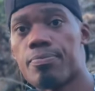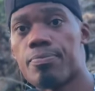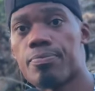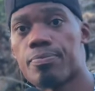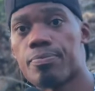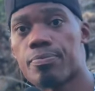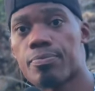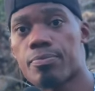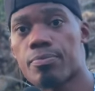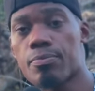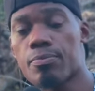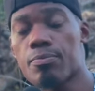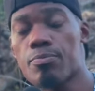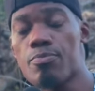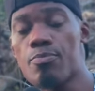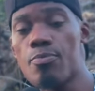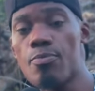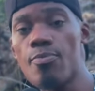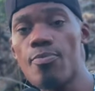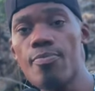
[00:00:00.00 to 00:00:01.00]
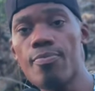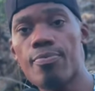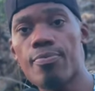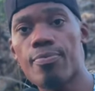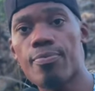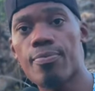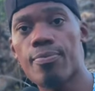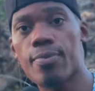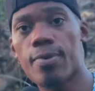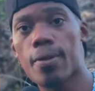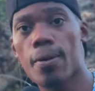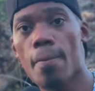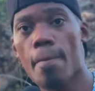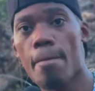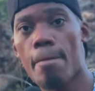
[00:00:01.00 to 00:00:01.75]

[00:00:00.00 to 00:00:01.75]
Nobody speaks.